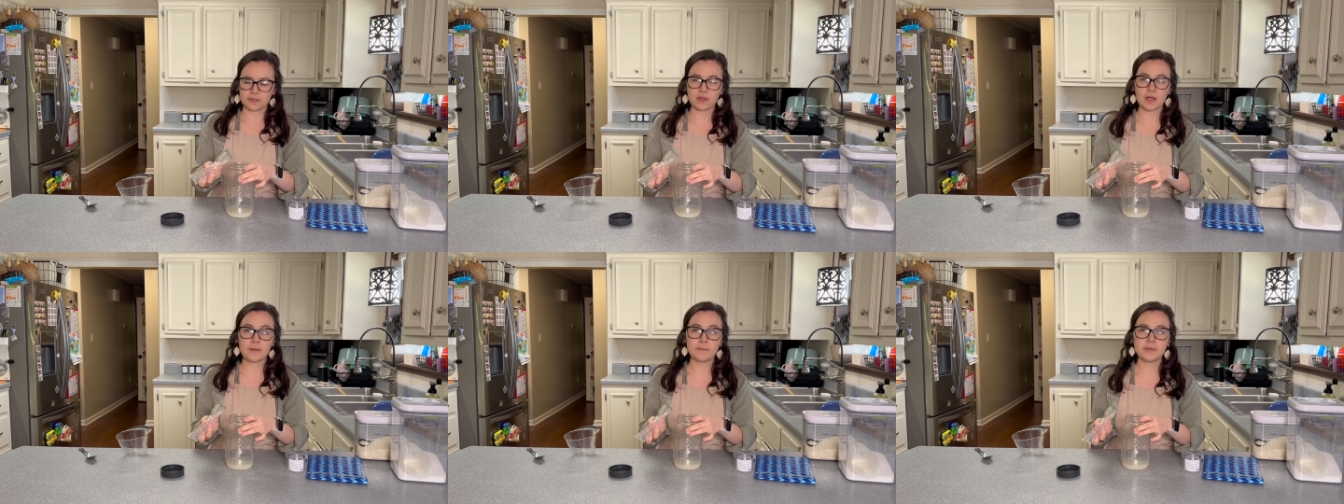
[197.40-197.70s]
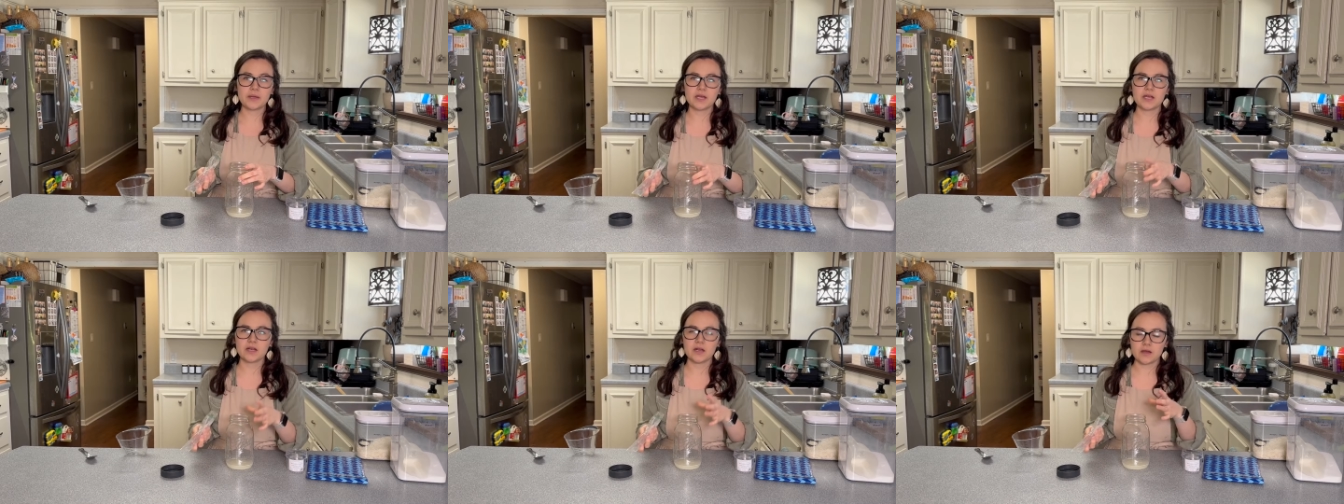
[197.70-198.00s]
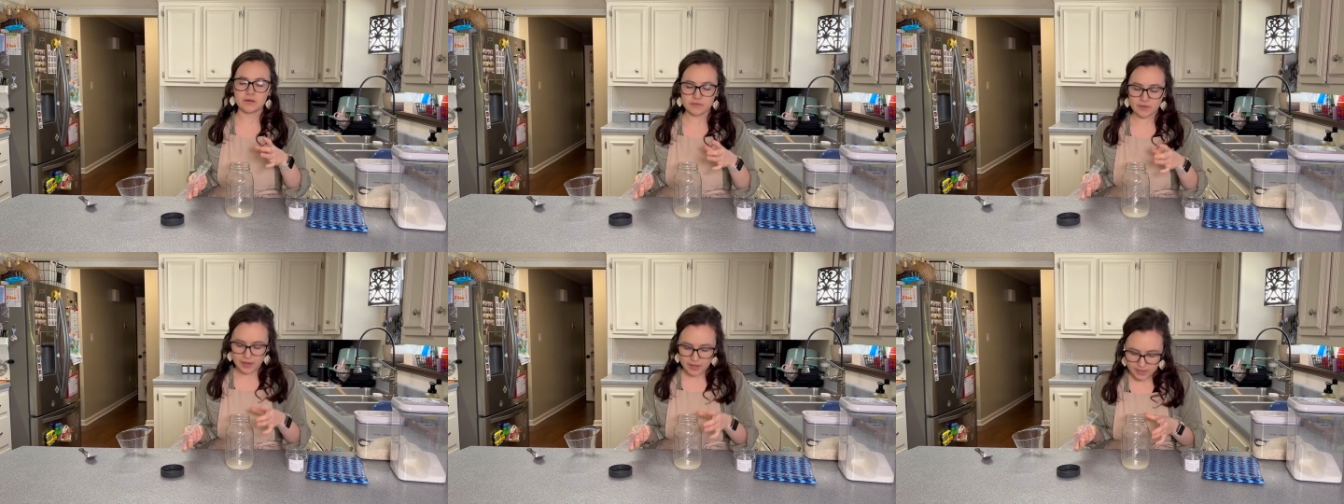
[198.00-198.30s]
a bit
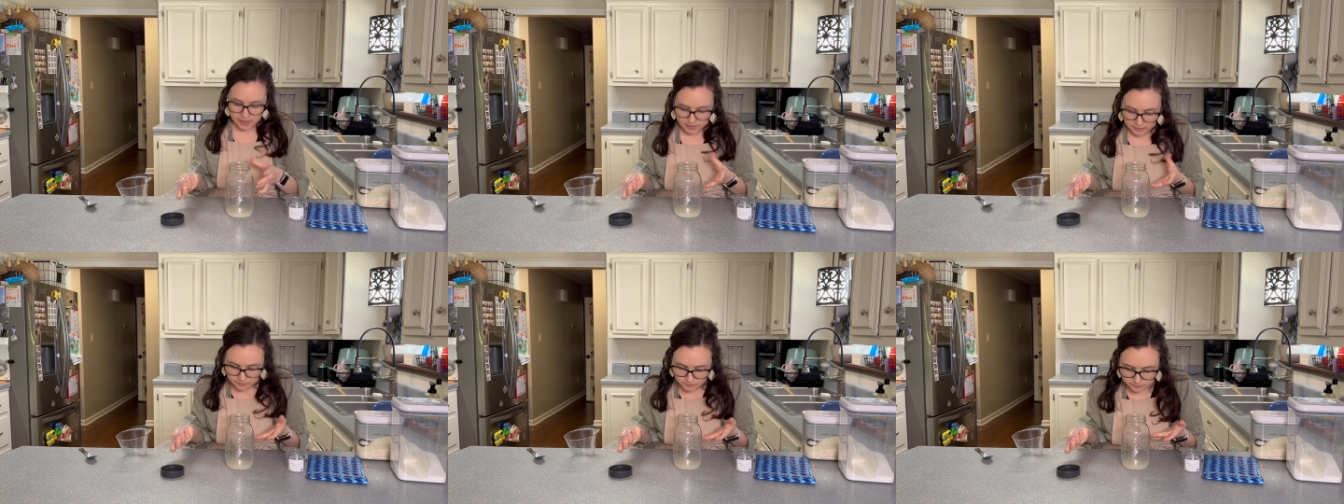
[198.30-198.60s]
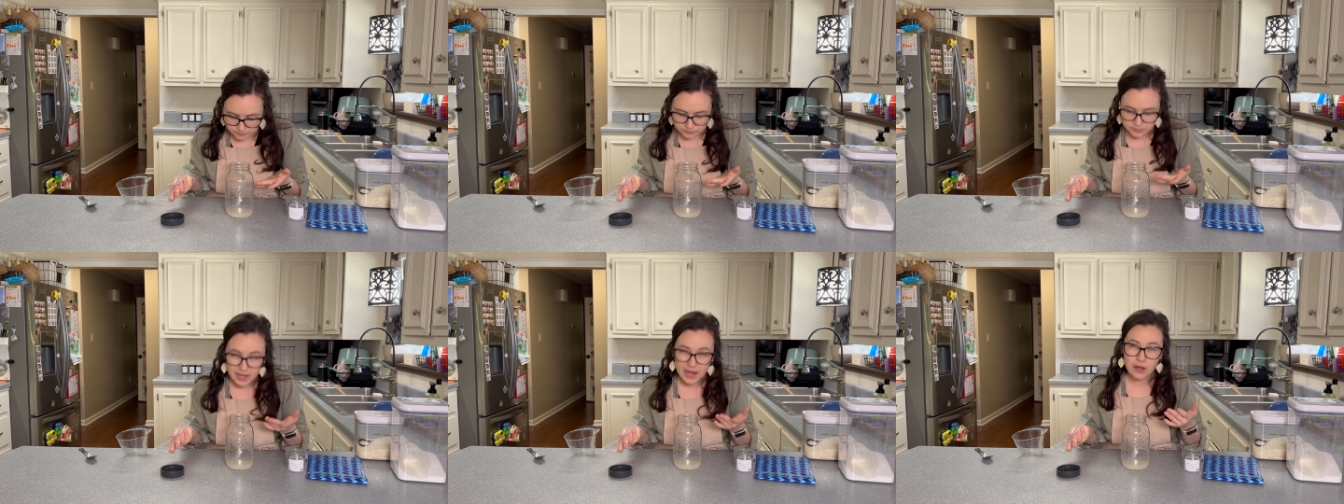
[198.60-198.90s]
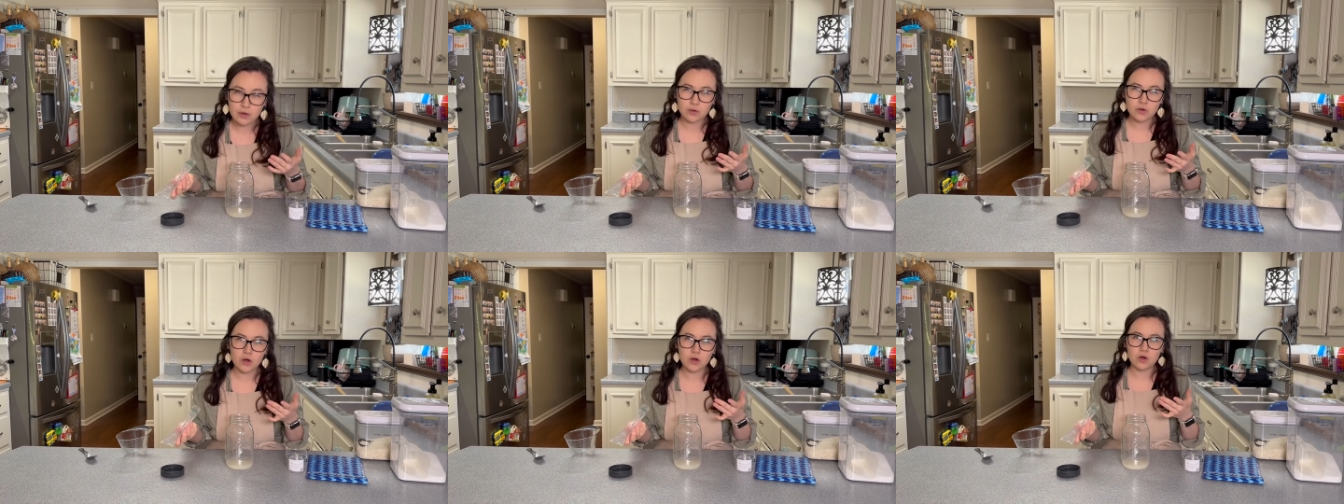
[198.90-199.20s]
of a
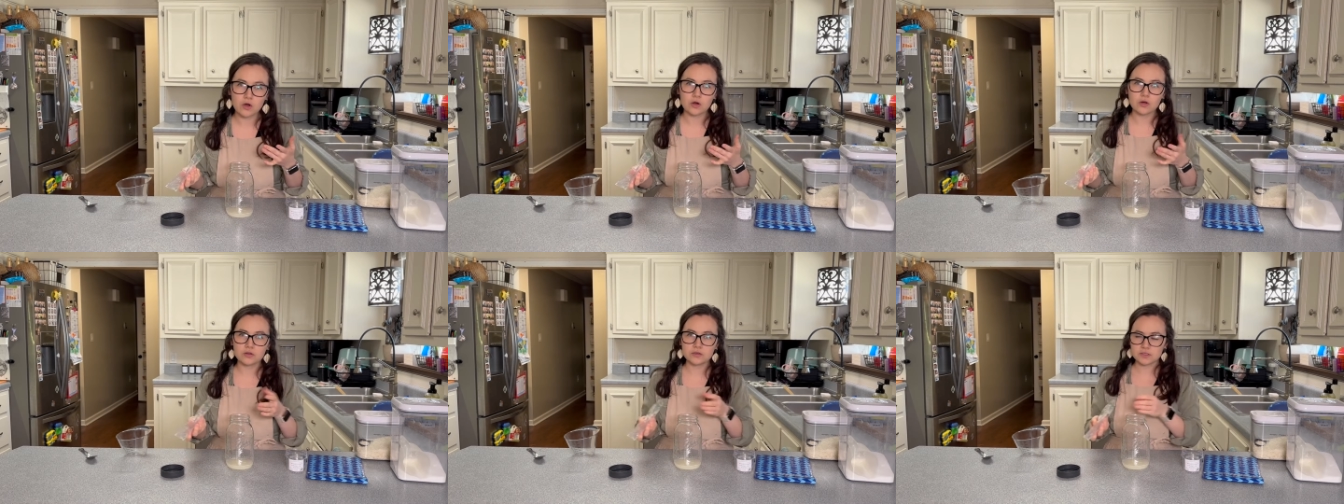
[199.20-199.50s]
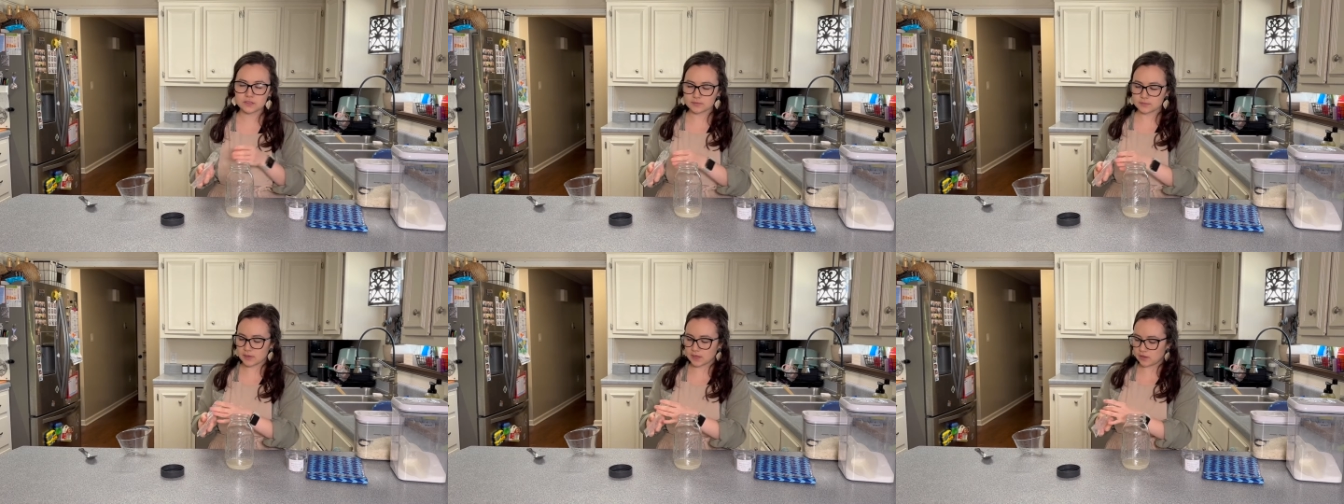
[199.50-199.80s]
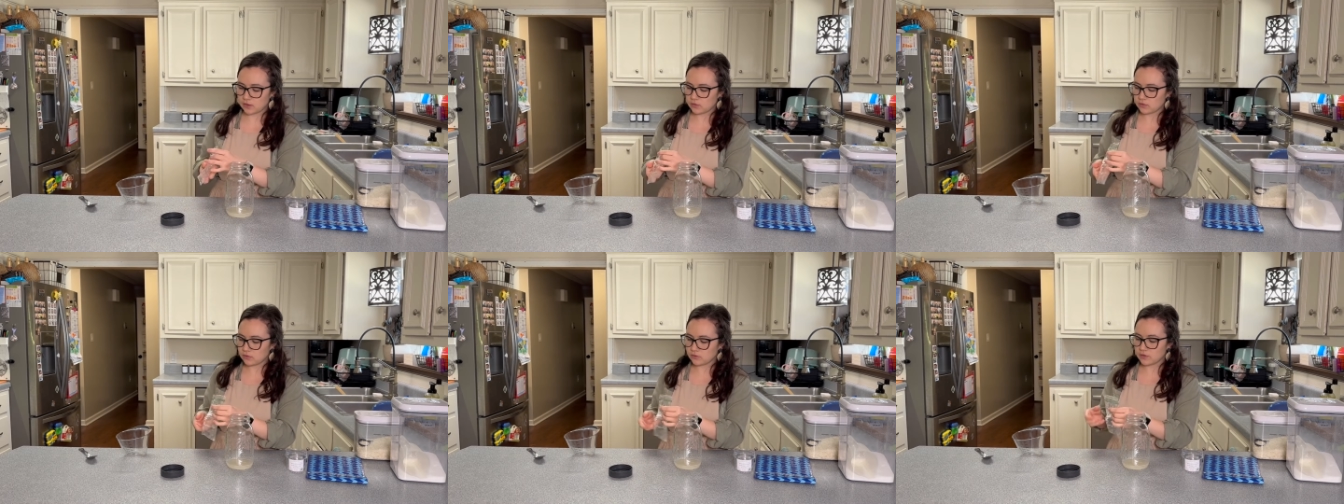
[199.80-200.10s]
alcohol
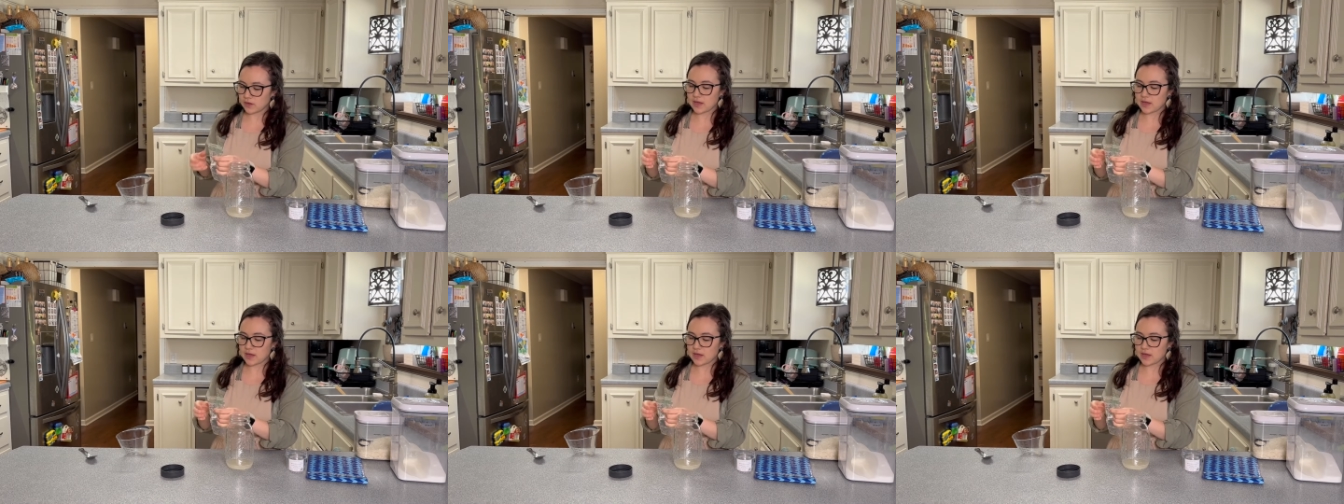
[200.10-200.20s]
smell,